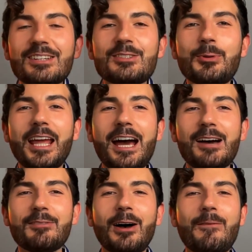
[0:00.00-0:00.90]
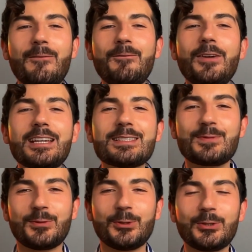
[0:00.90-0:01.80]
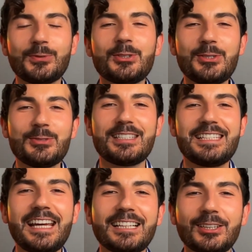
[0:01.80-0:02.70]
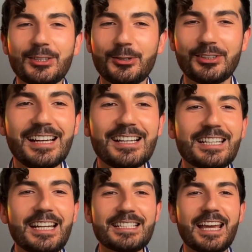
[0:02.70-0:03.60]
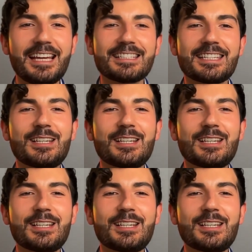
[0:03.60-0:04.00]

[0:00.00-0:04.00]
do we have a fistful for you today, literally. Today's guest is